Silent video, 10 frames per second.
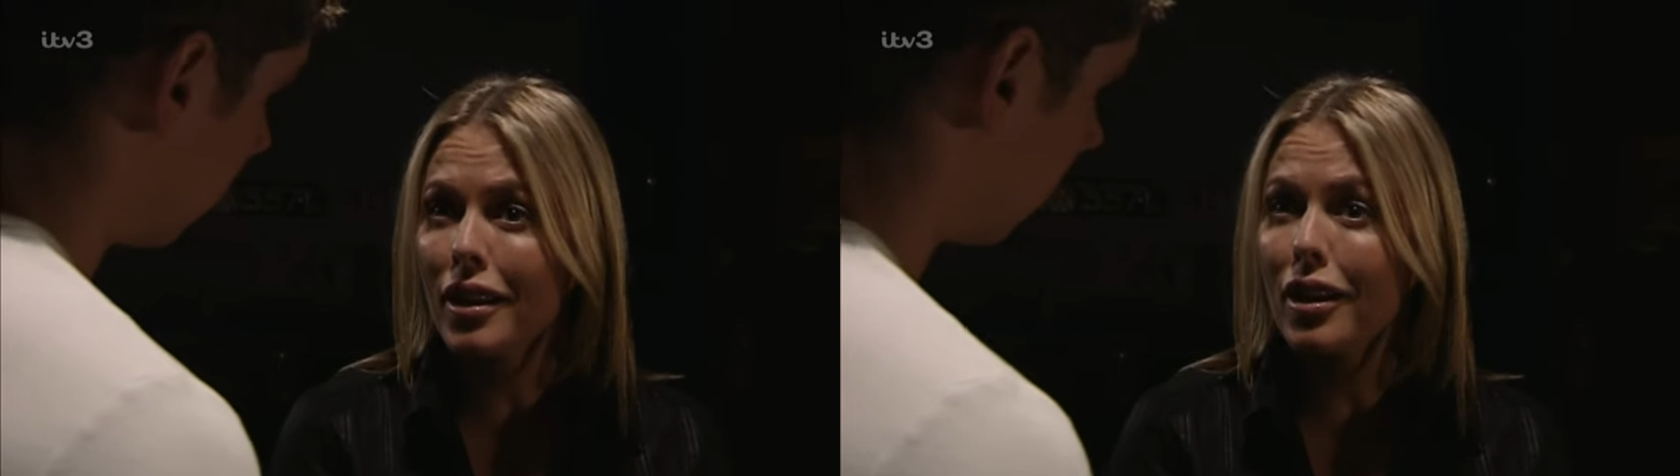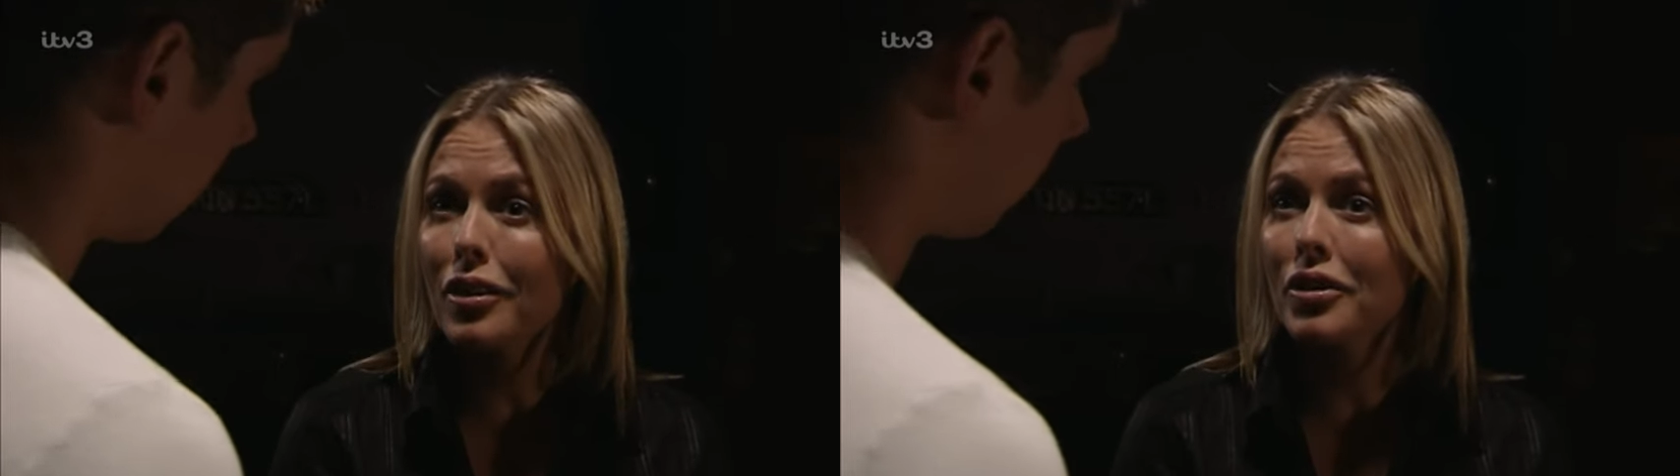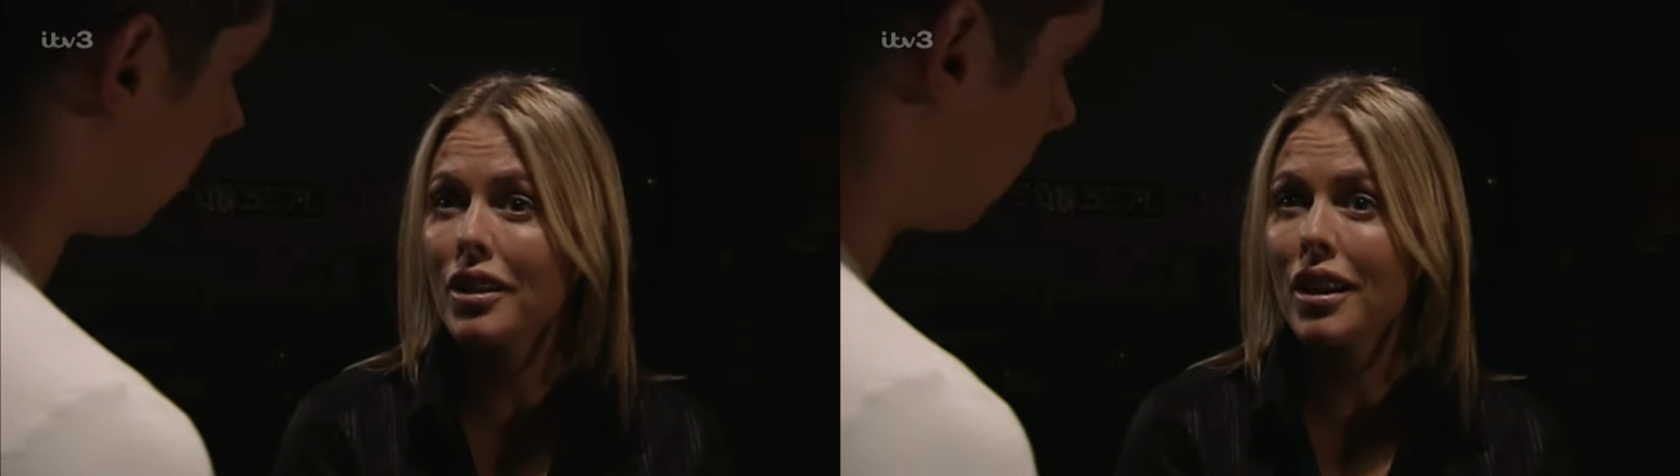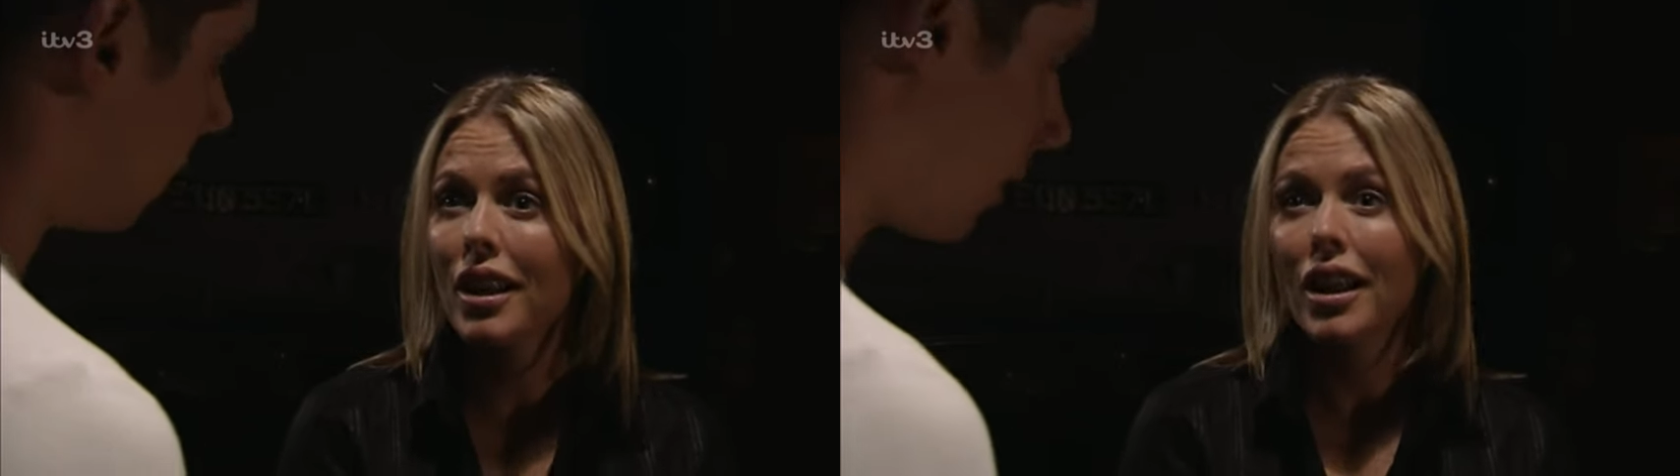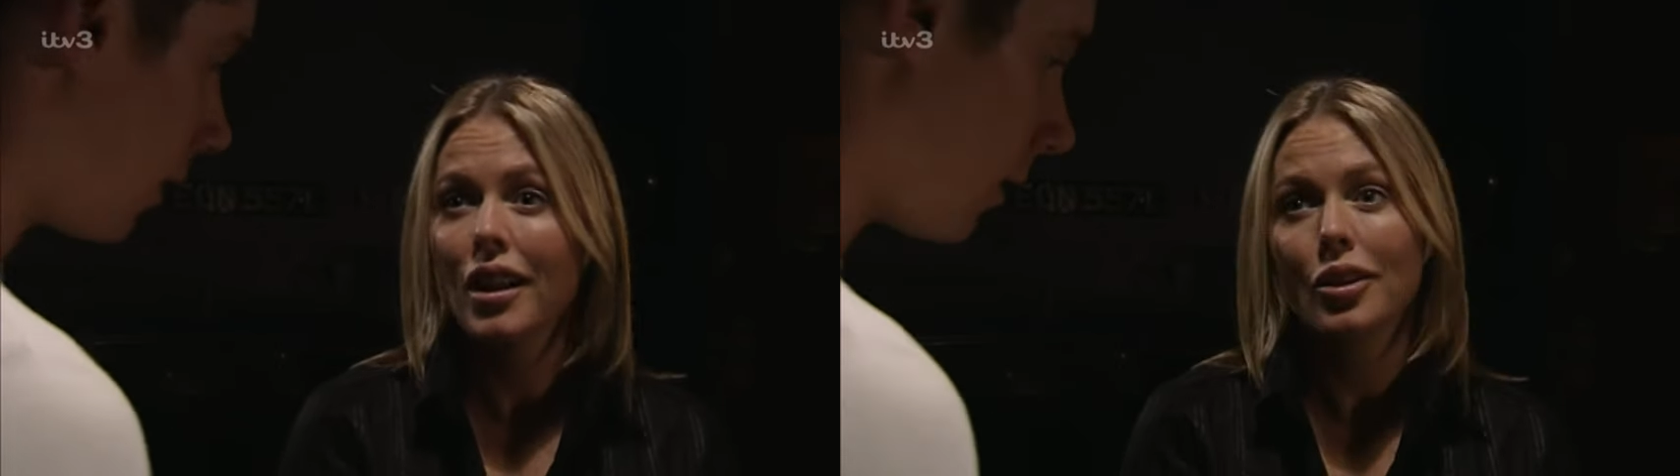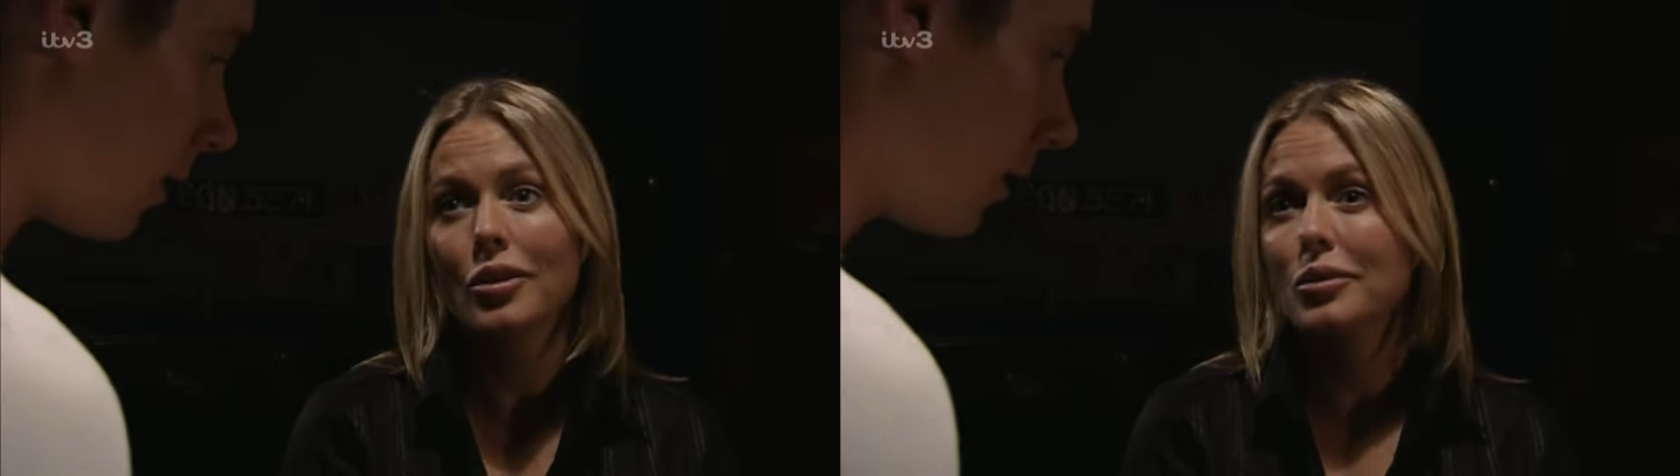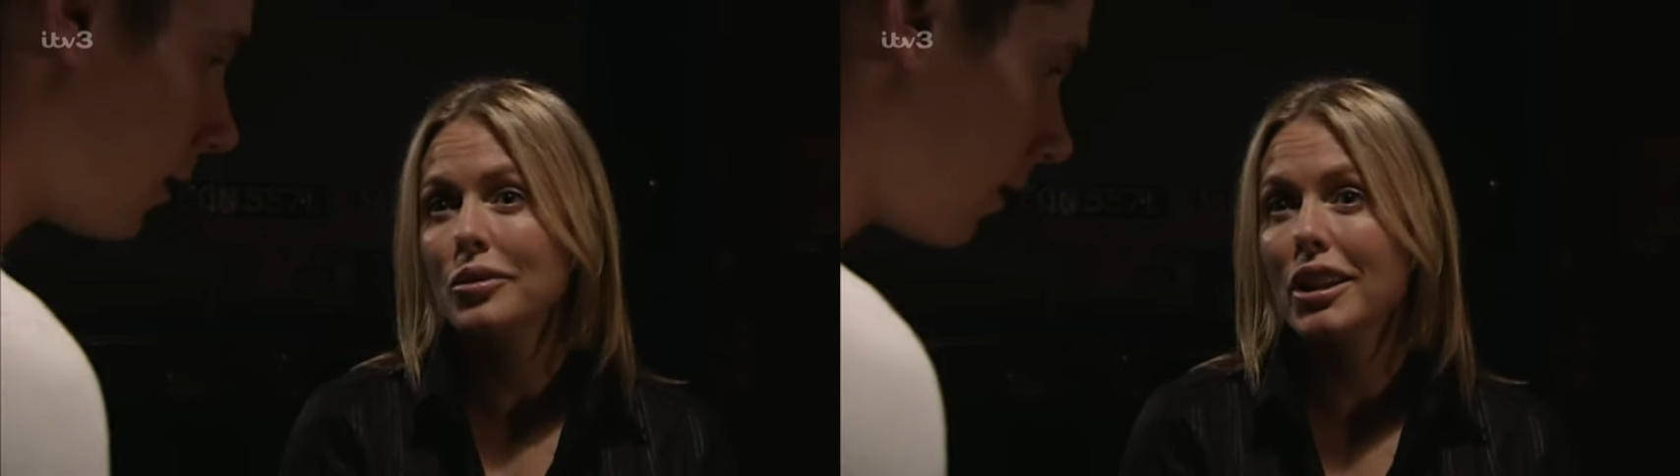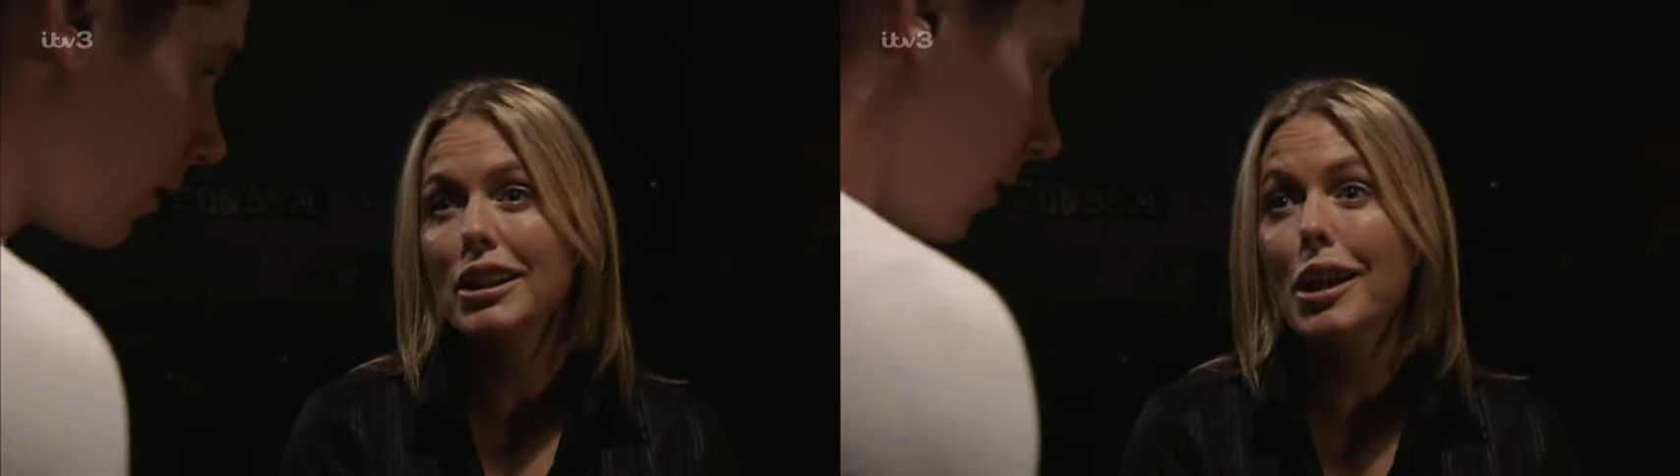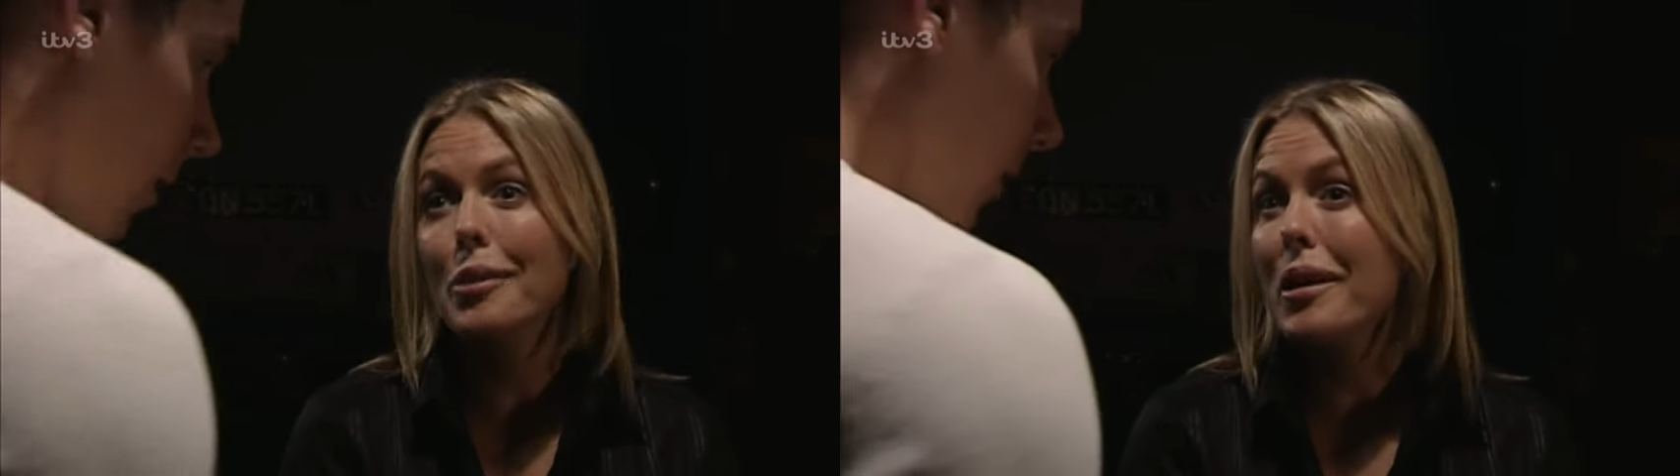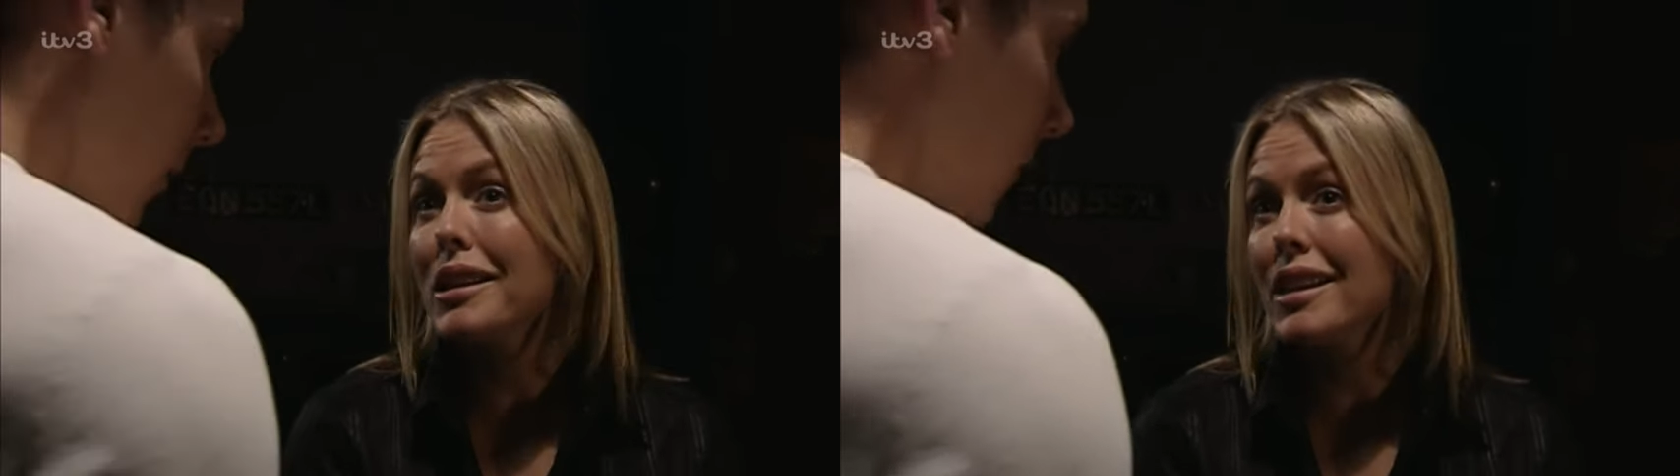love, things
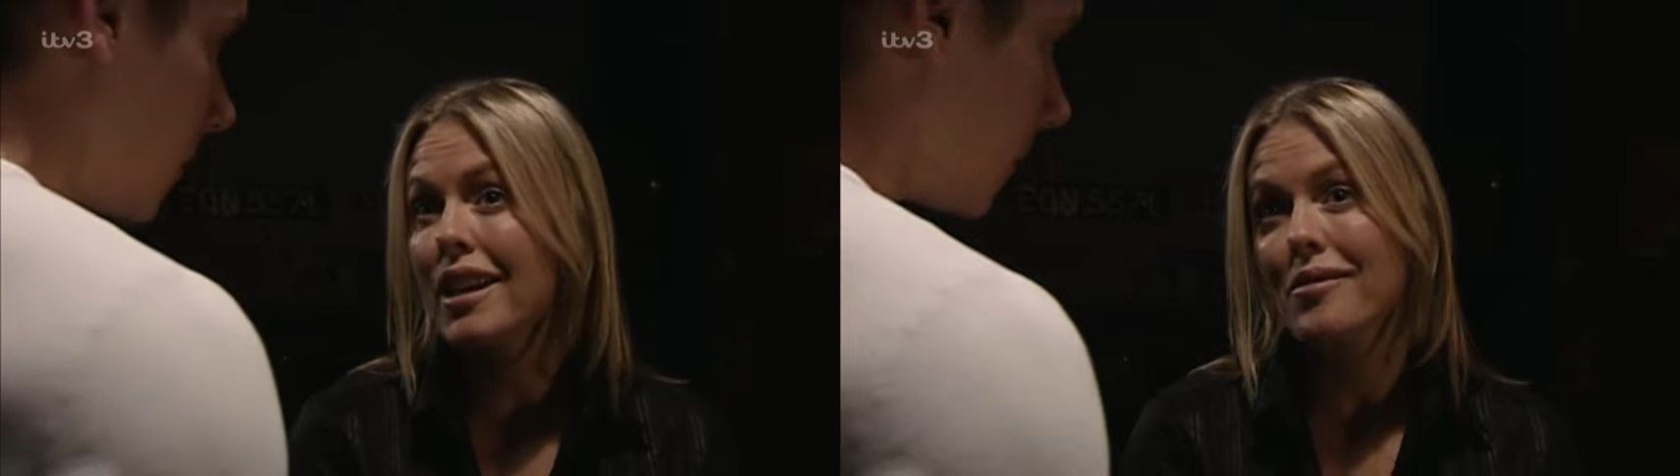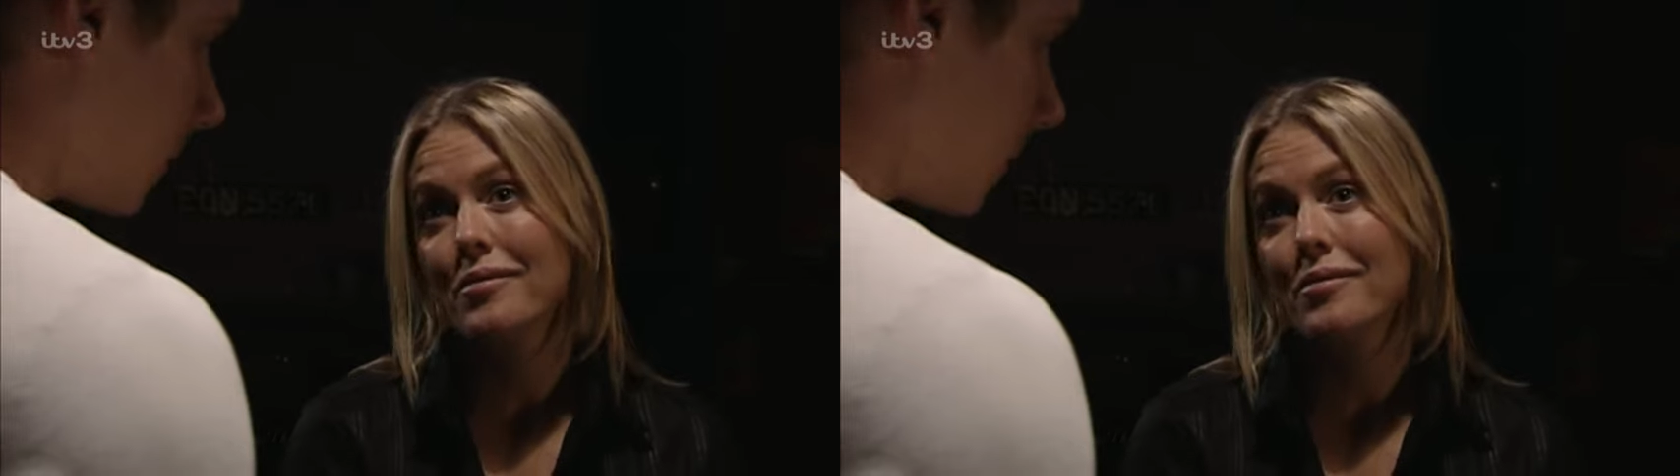get messy.